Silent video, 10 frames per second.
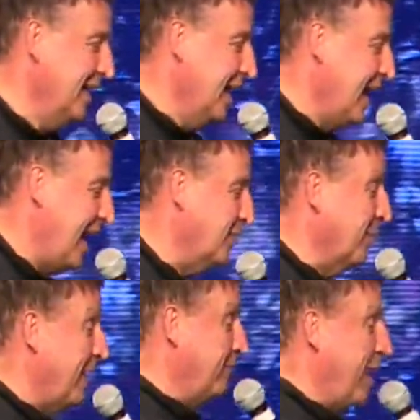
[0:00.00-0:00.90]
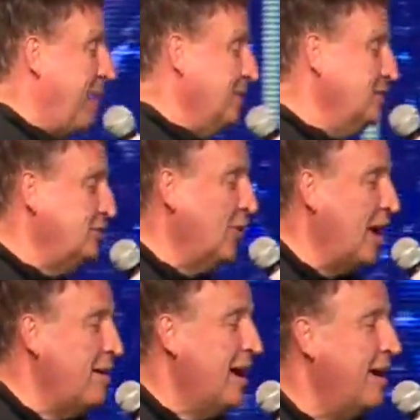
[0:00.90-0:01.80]
I don't know about robbing joy.
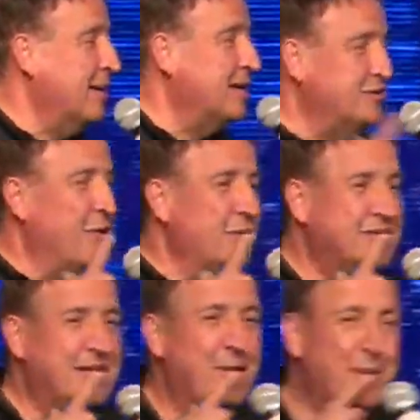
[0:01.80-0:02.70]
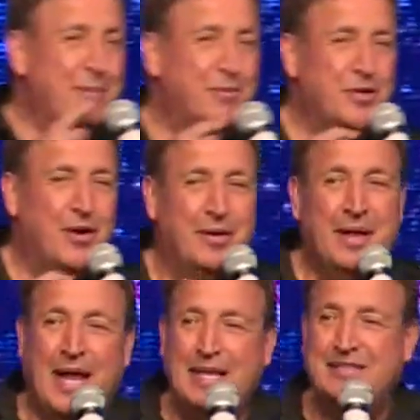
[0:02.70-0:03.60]
I, I used to always tell people, you know,
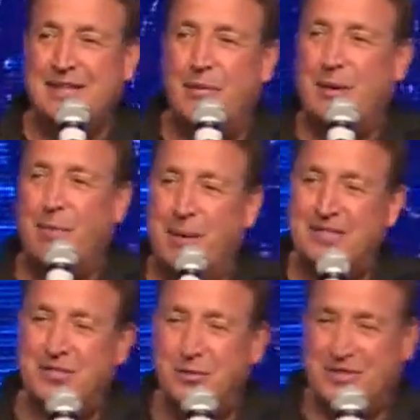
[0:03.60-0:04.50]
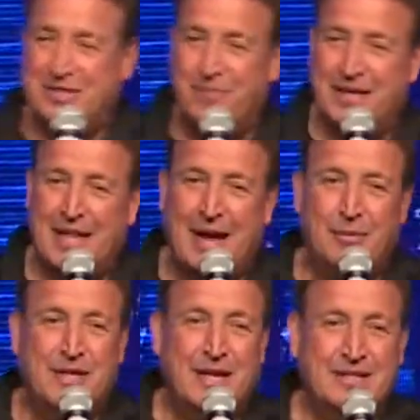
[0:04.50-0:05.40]
hey, listen, I want to bless you with something. Like I
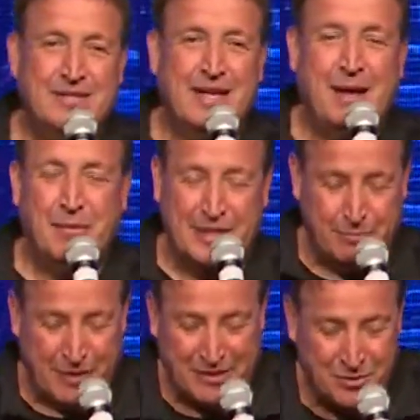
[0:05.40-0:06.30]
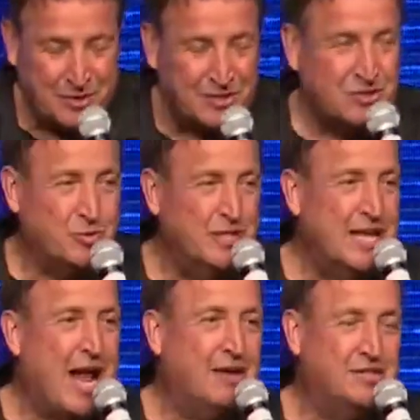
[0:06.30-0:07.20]
would say, I want to bless you with this $20
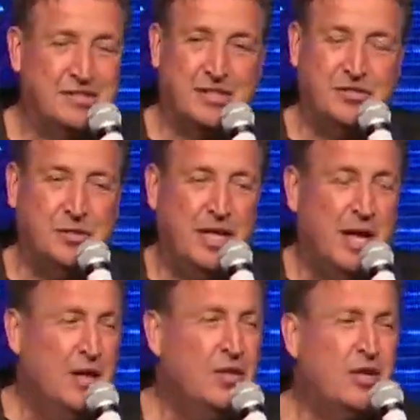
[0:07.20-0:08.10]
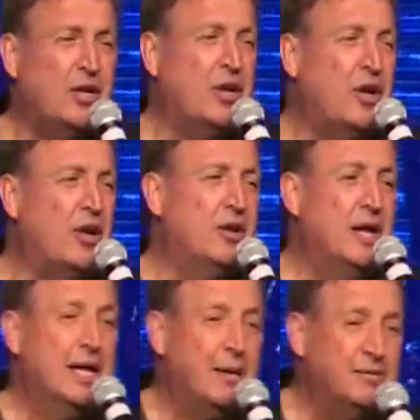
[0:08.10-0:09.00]
just because you need. No, no, no, no, no.
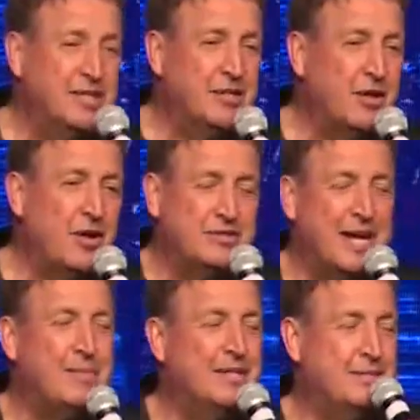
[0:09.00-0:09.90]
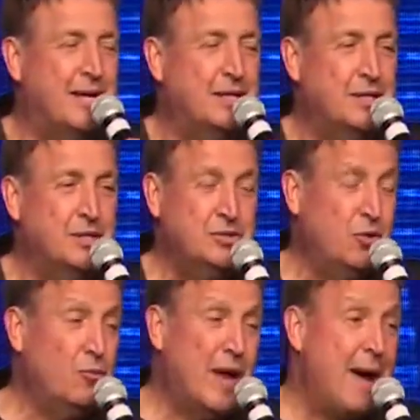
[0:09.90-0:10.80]
And I would say, no, no, time out, time out.
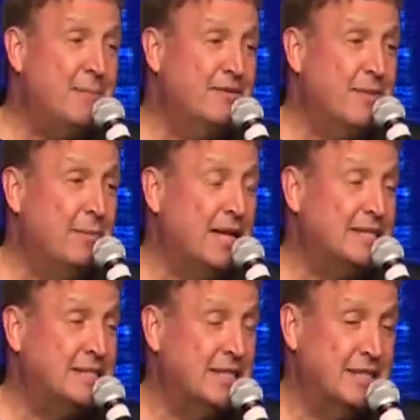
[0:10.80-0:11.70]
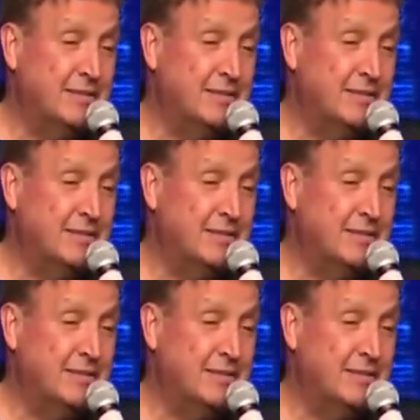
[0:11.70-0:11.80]
Don't rob me of my blessing.